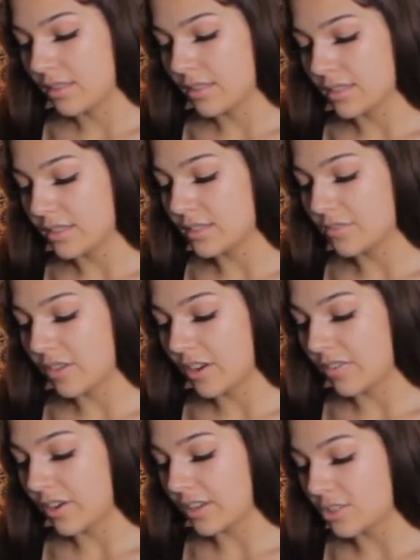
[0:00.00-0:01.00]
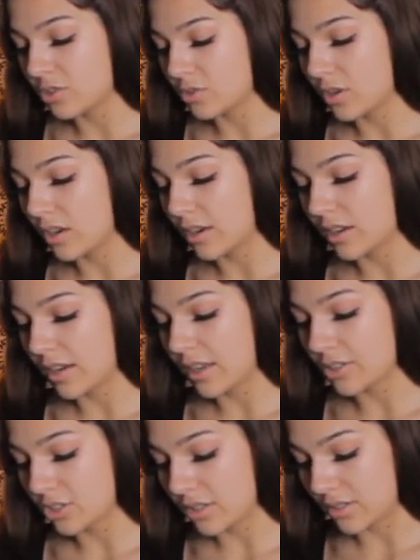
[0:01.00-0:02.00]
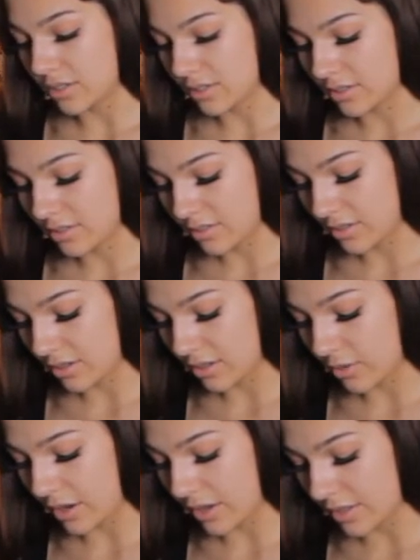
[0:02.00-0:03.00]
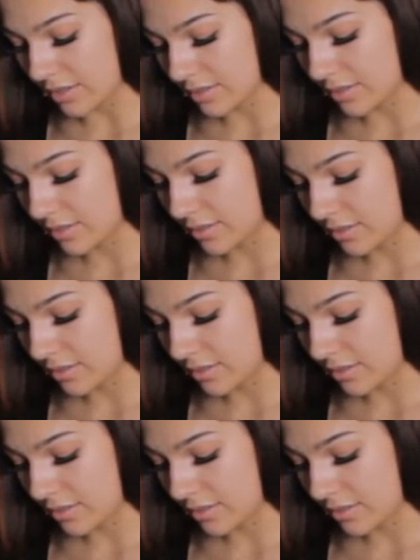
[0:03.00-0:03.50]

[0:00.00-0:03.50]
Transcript: this is a very, very strong connection, Aquarius.